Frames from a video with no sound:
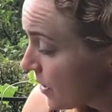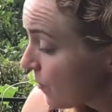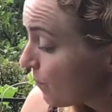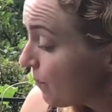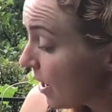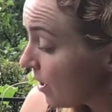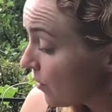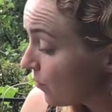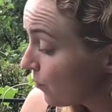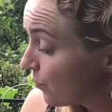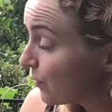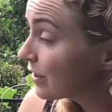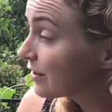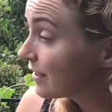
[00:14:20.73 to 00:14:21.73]
But
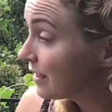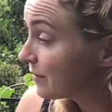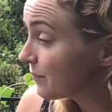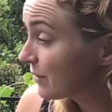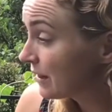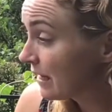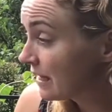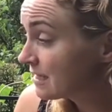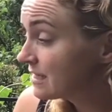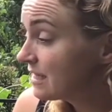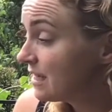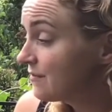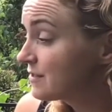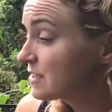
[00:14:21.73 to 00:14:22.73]
we'll need
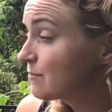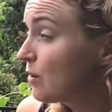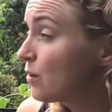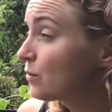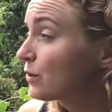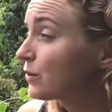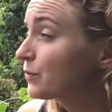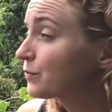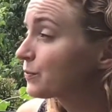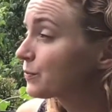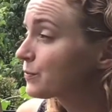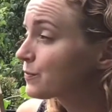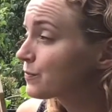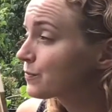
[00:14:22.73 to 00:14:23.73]
plenty of smoke."
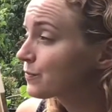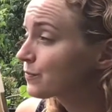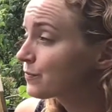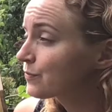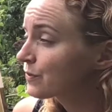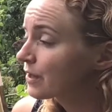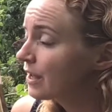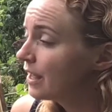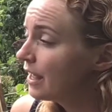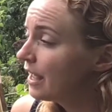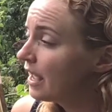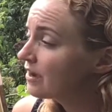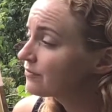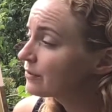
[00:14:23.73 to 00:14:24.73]

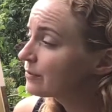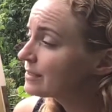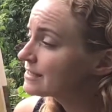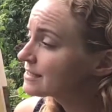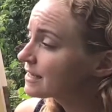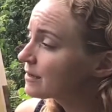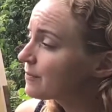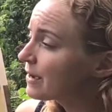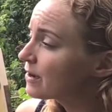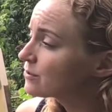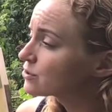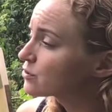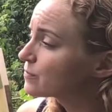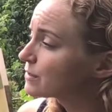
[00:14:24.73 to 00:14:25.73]
Everyone set
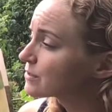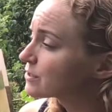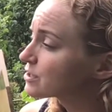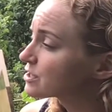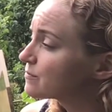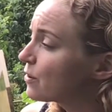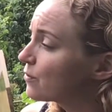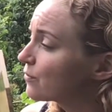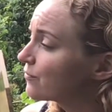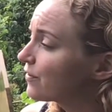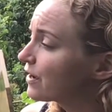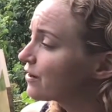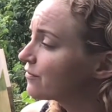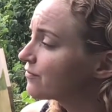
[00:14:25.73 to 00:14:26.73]
about to build a smoke
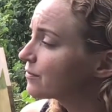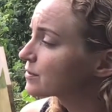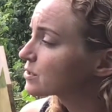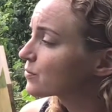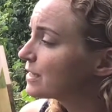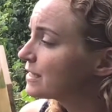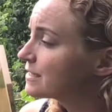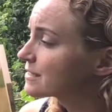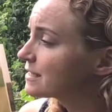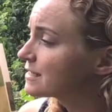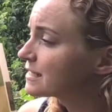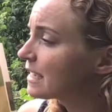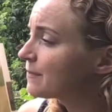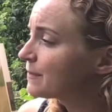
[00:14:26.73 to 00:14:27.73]
fire from twigs and
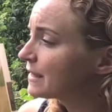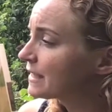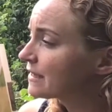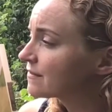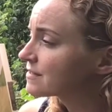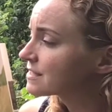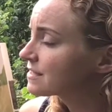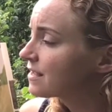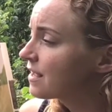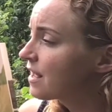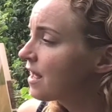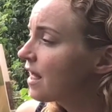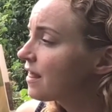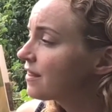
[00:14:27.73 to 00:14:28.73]
damp leaves.
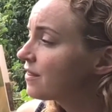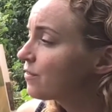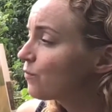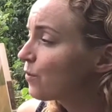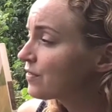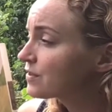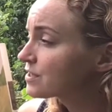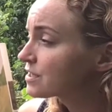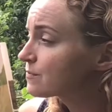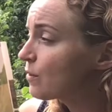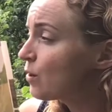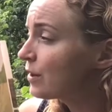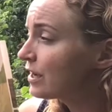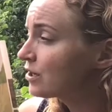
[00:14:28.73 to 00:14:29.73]
When the
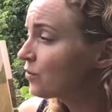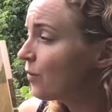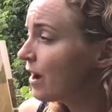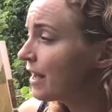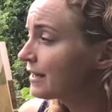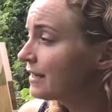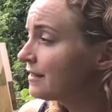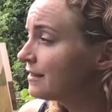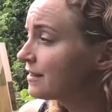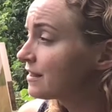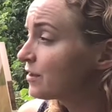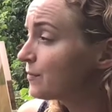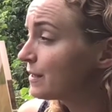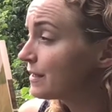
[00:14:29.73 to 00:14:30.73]
smoke had quieted
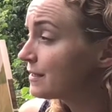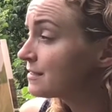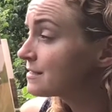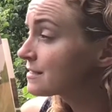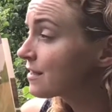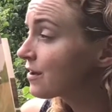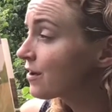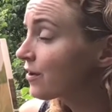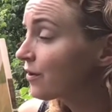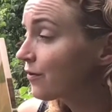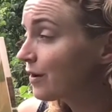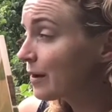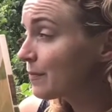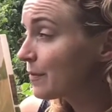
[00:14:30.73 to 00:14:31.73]
the bees,
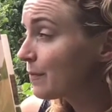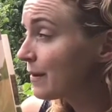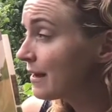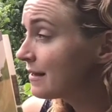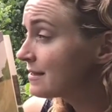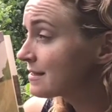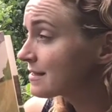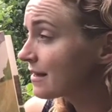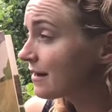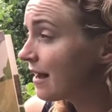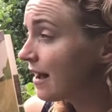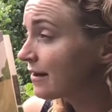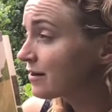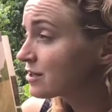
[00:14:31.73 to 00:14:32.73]
Grandpa balanced on
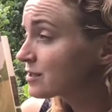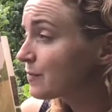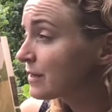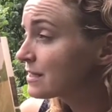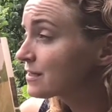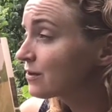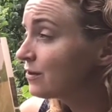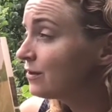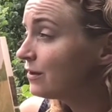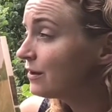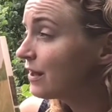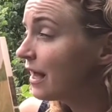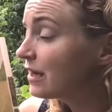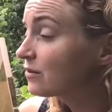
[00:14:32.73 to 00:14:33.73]
Einar's bicycle
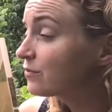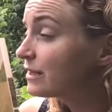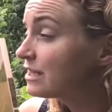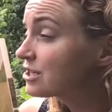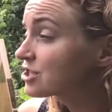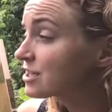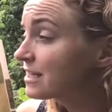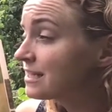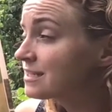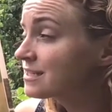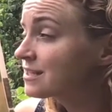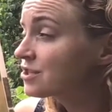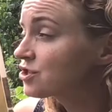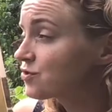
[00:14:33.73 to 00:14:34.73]
and reached
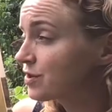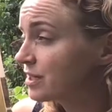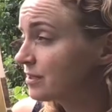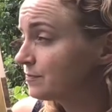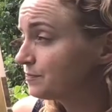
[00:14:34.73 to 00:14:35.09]
into the tree.